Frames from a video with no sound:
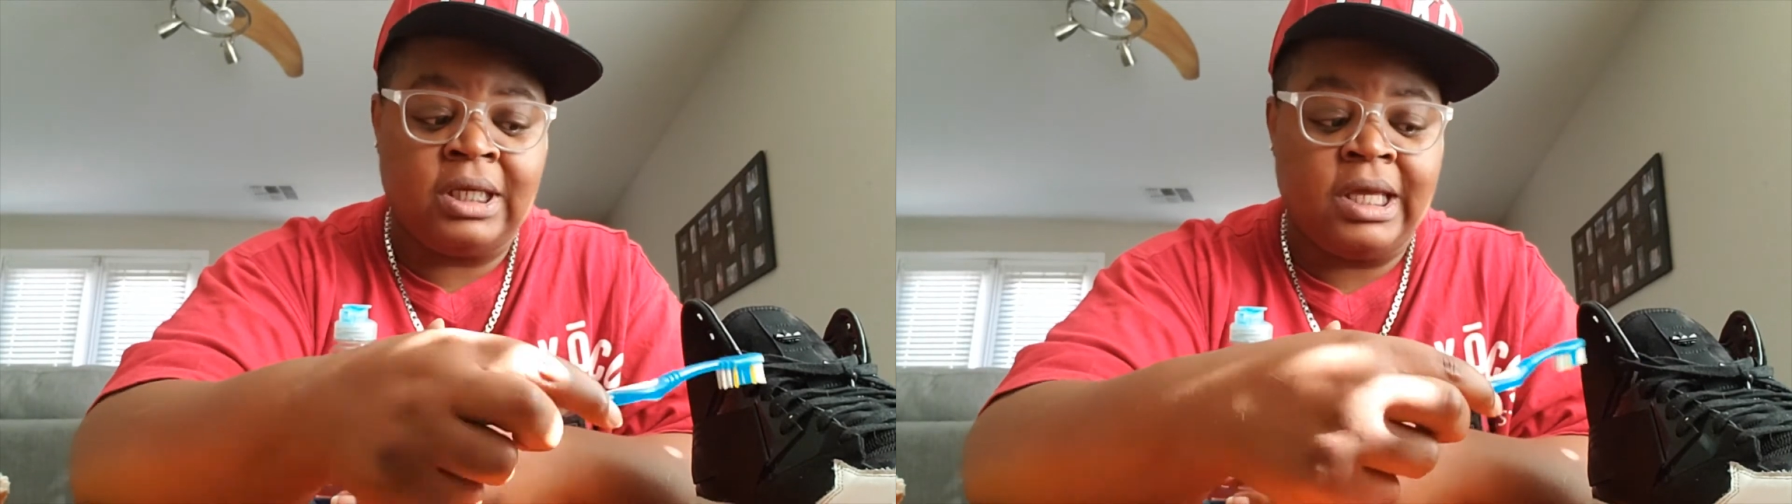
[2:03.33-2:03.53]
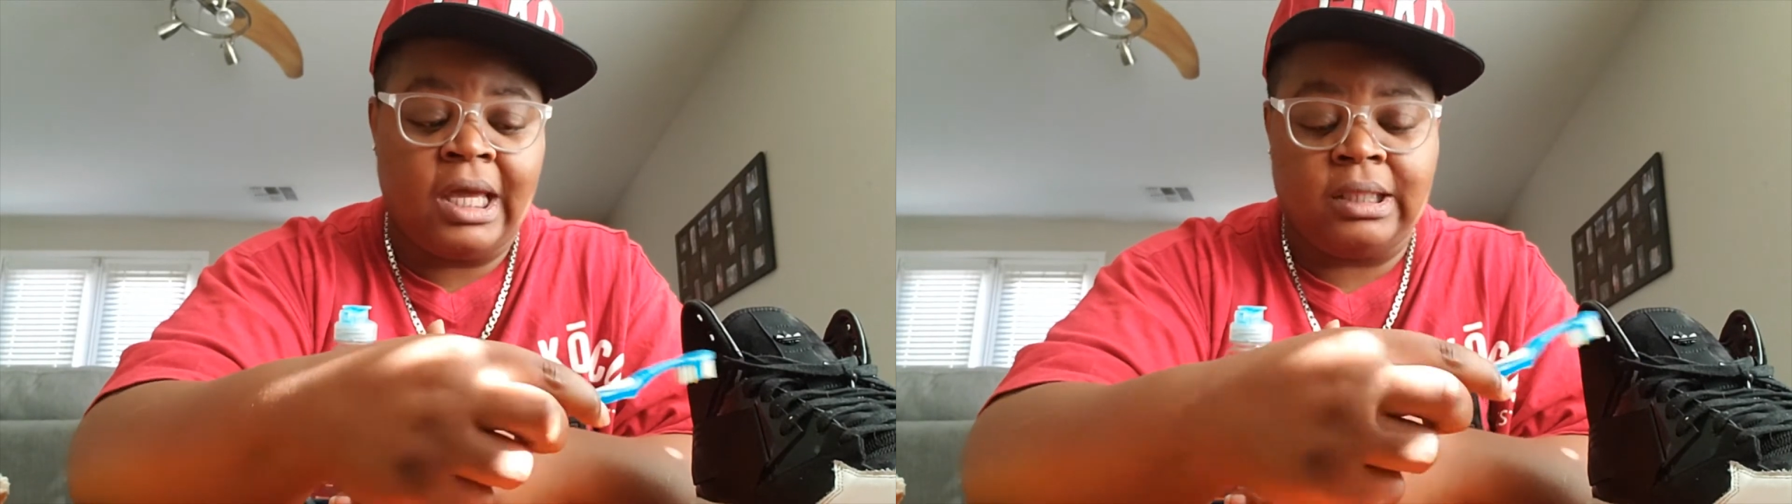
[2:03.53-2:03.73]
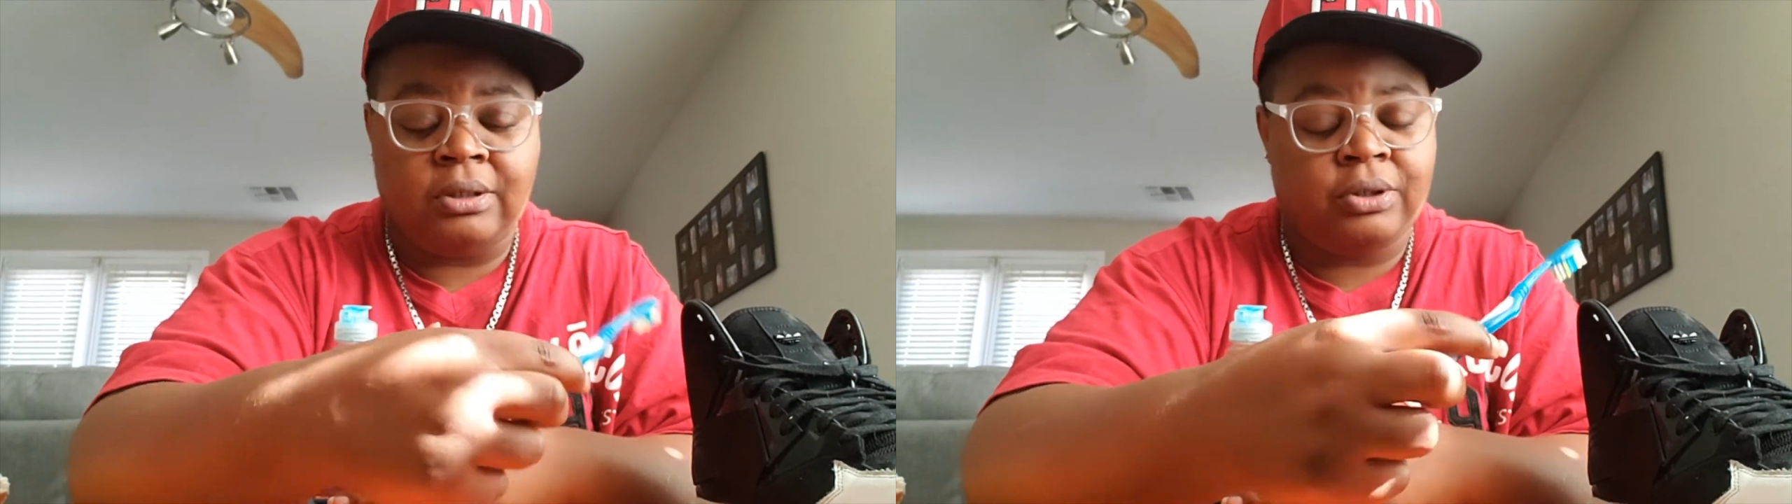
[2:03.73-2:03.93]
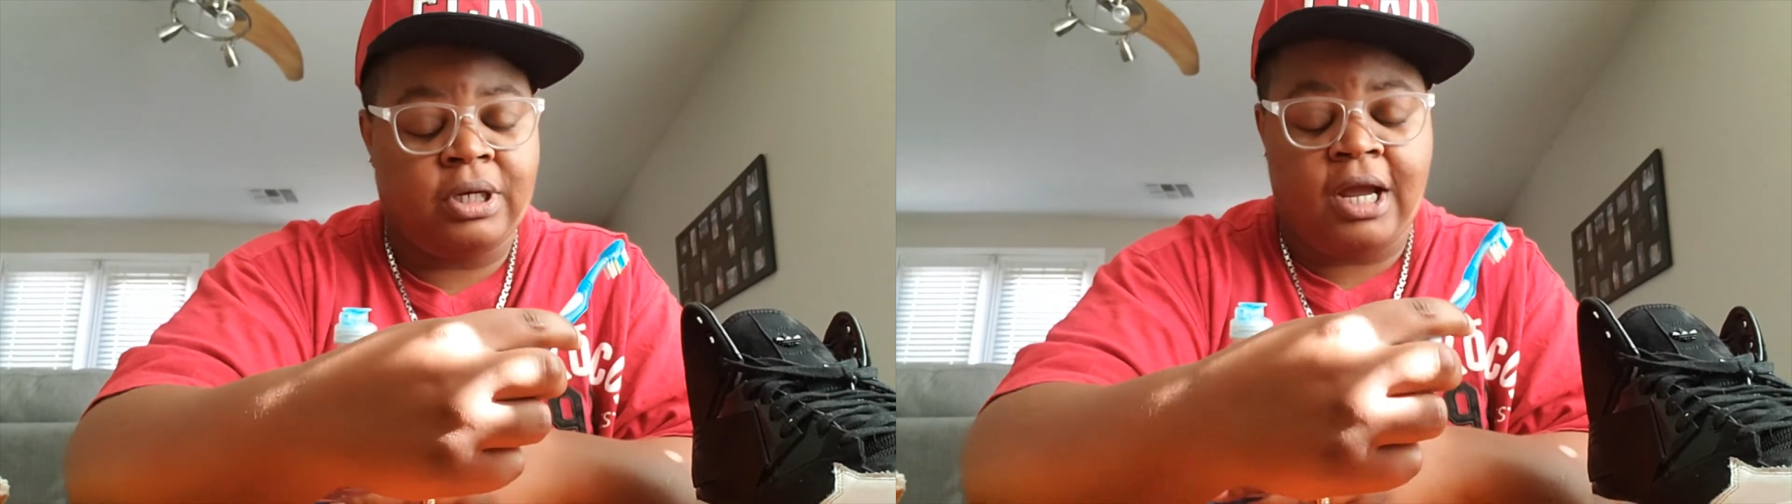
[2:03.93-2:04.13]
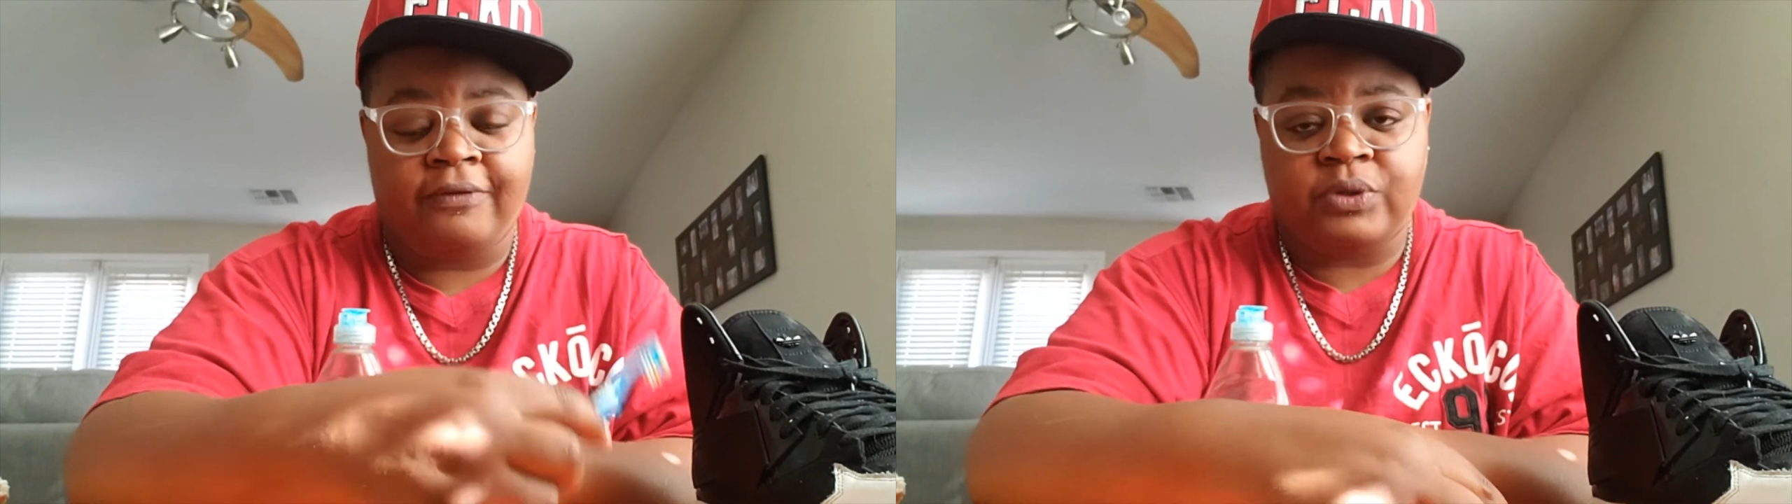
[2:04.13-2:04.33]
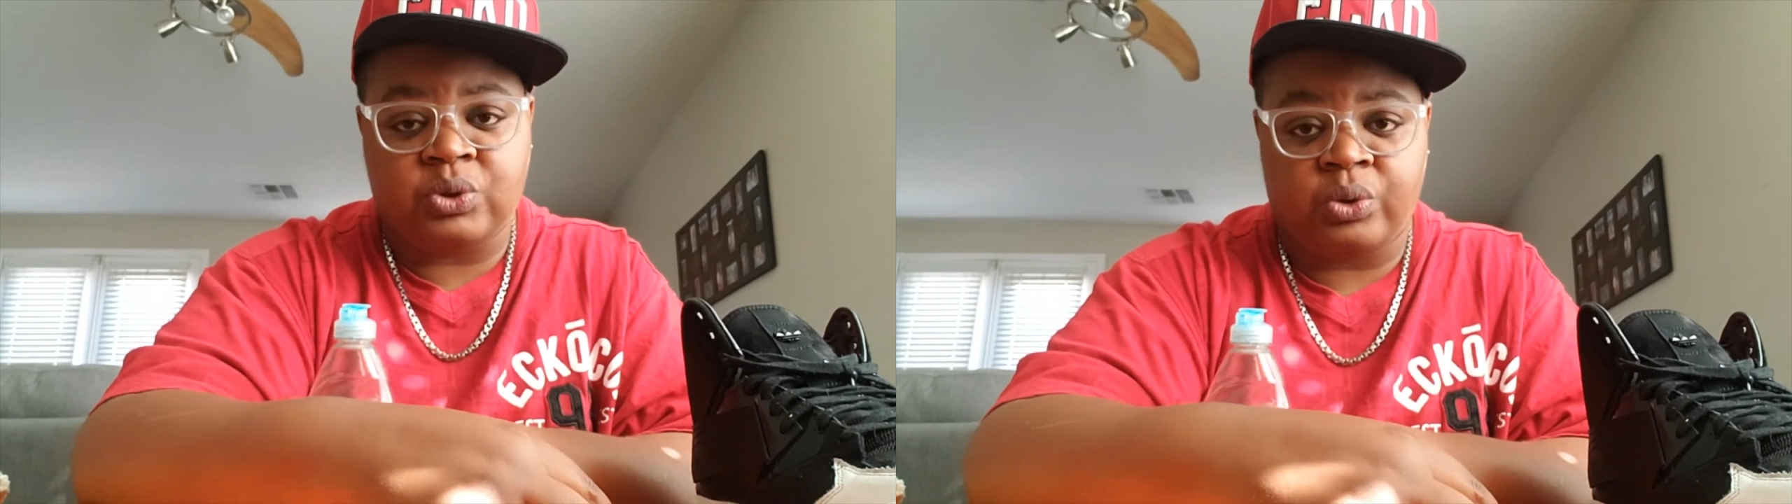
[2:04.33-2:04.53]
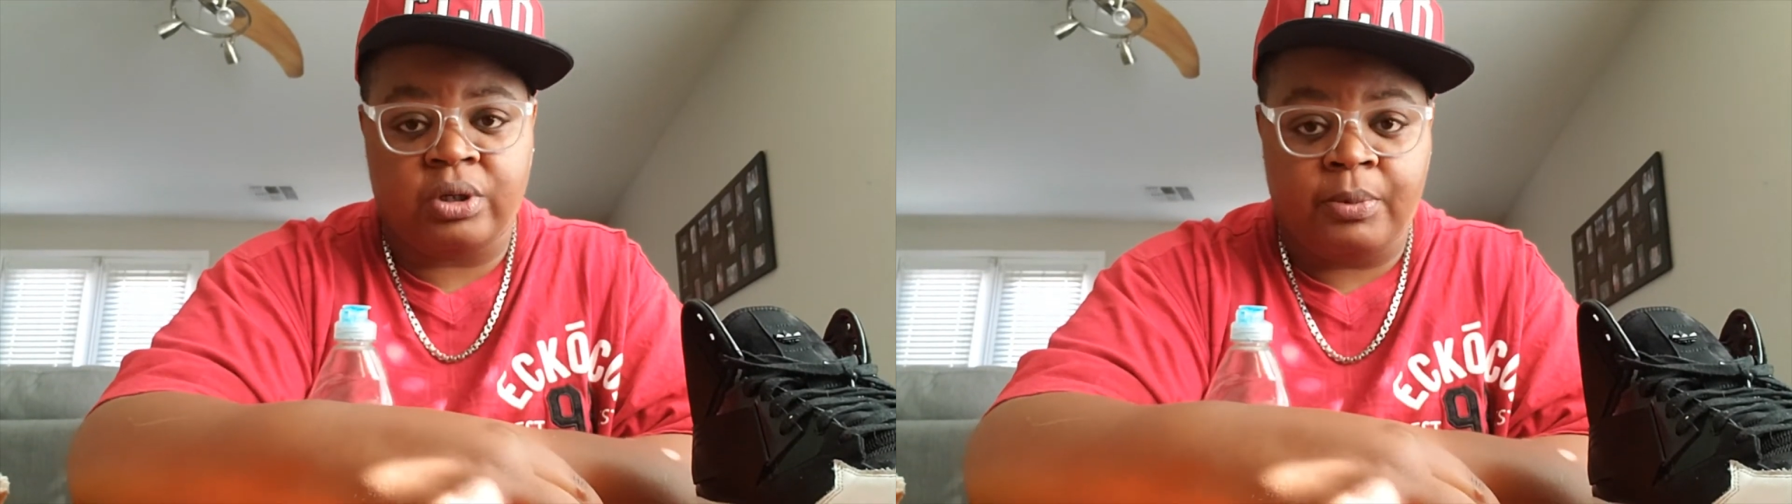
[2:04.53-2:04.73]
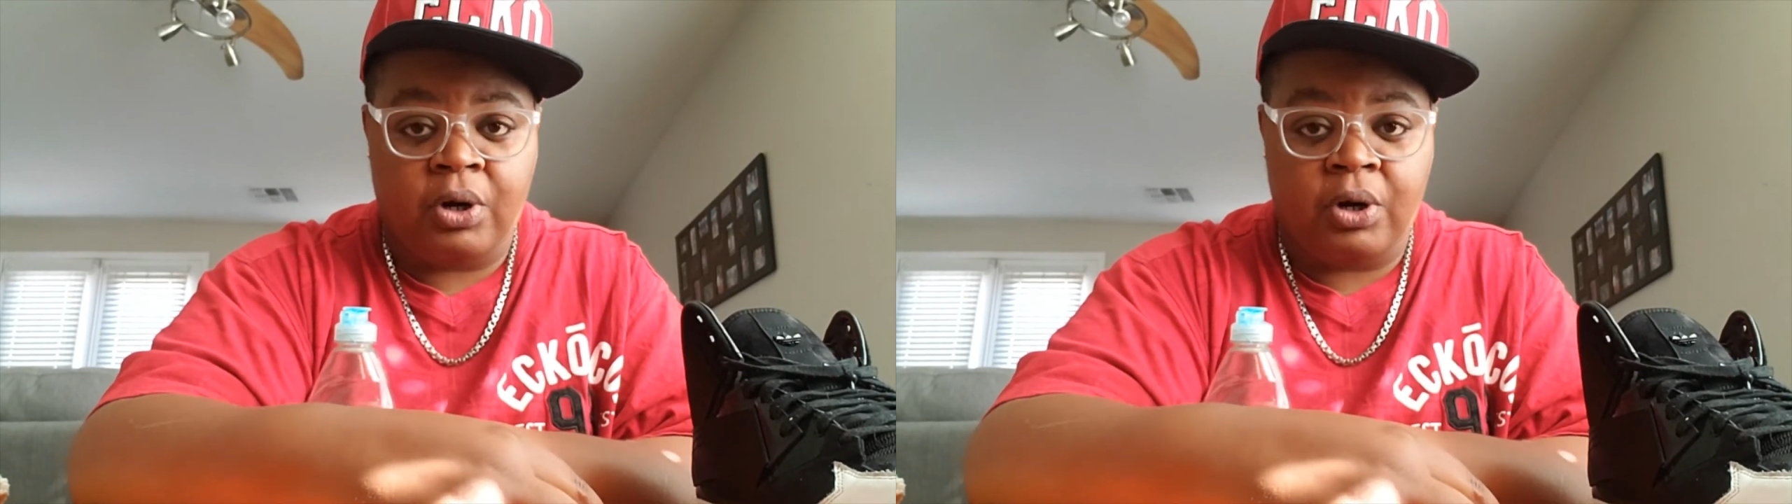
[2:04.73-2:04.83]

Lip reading: and then you're going to have to scrub